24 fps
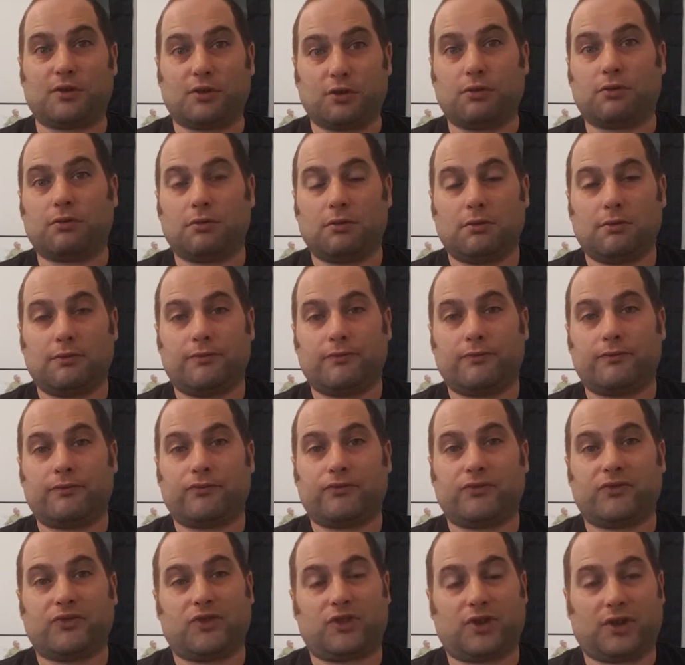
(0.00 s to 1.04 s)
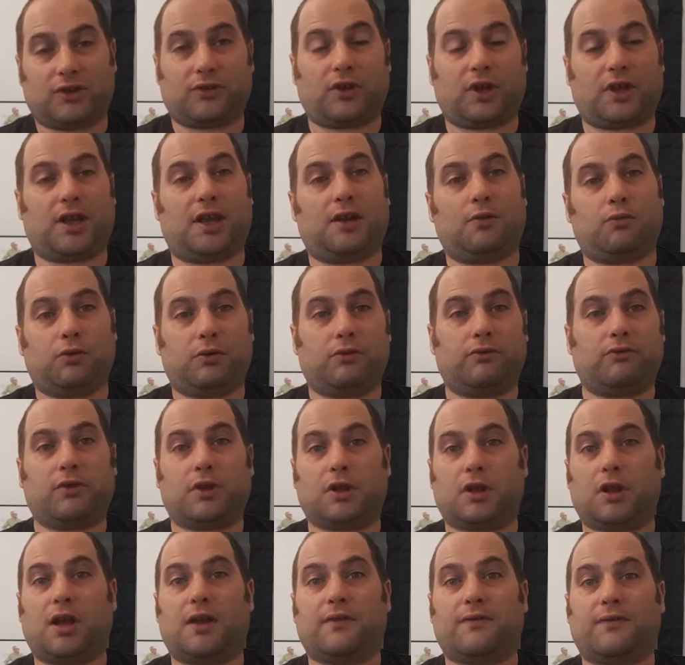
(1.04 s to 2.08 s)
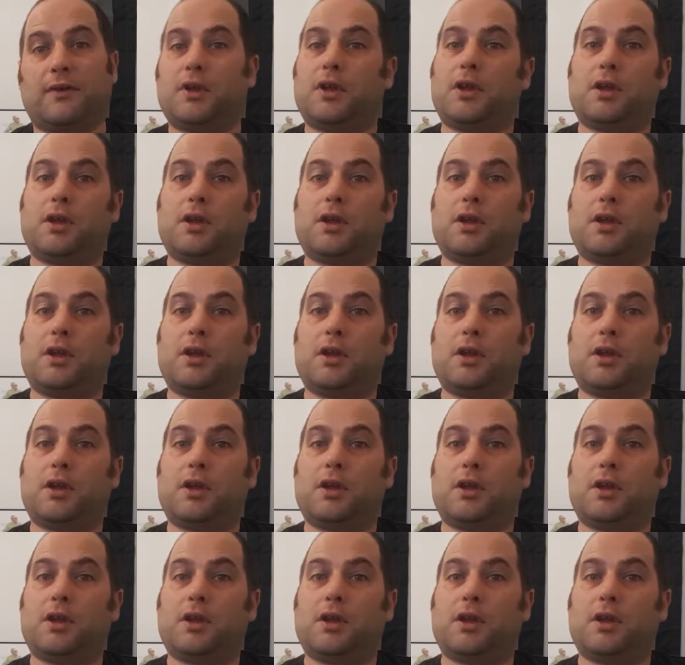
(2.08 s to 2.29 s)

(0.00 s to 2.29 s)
who, just like Ed Wood in real life,